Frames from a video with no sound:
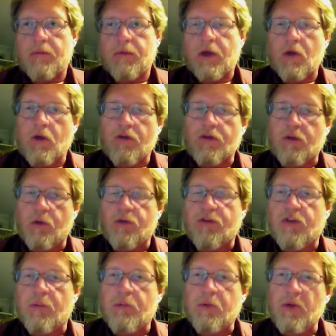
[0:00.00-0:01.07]
Of course, there was
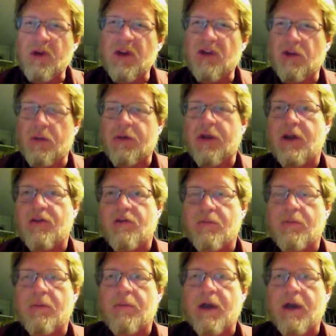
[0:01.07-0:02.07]
some pre-interpretation